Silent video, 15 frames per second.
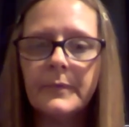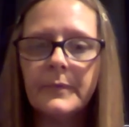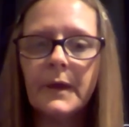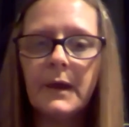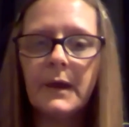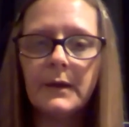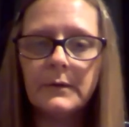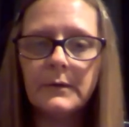
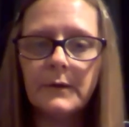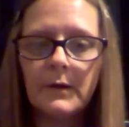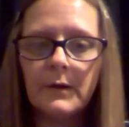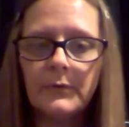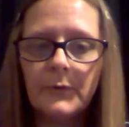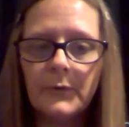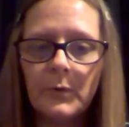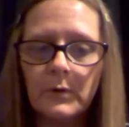And
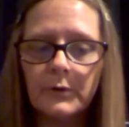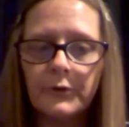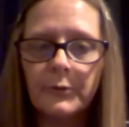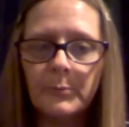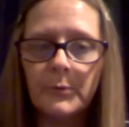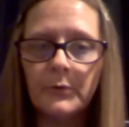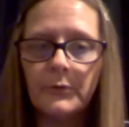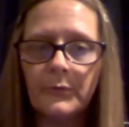of course,
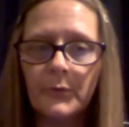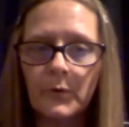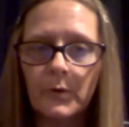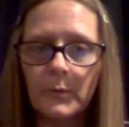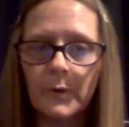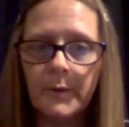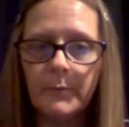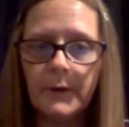before
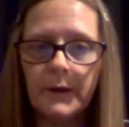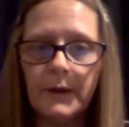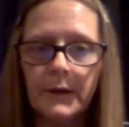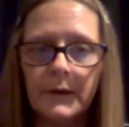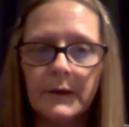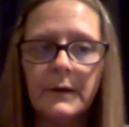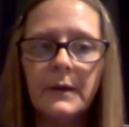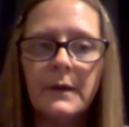we
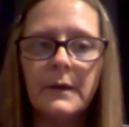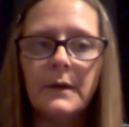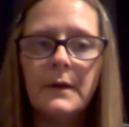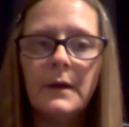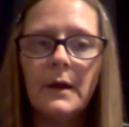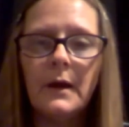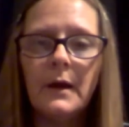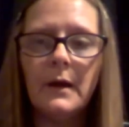begin,
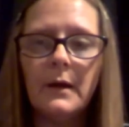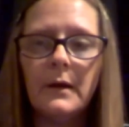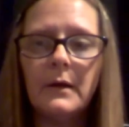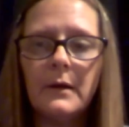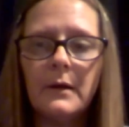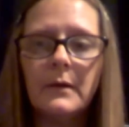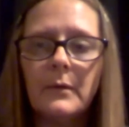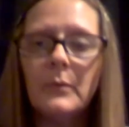
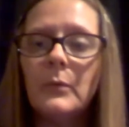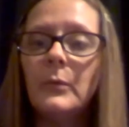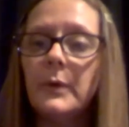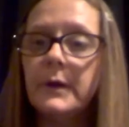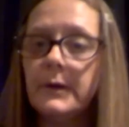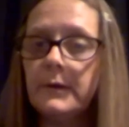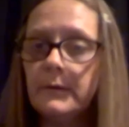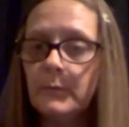uh,
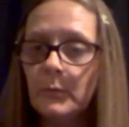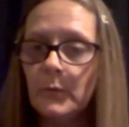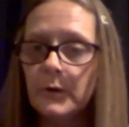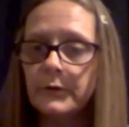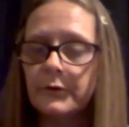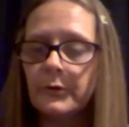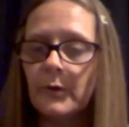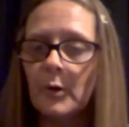we want
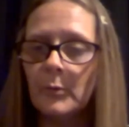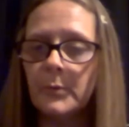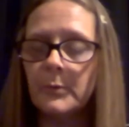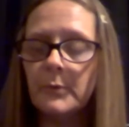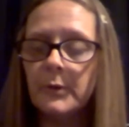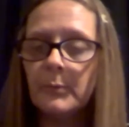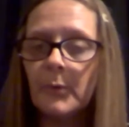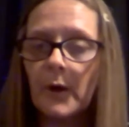to open
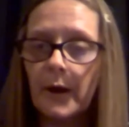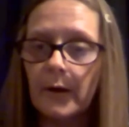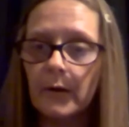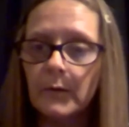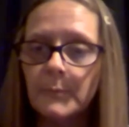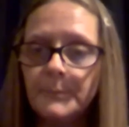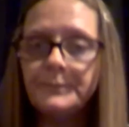with prayer.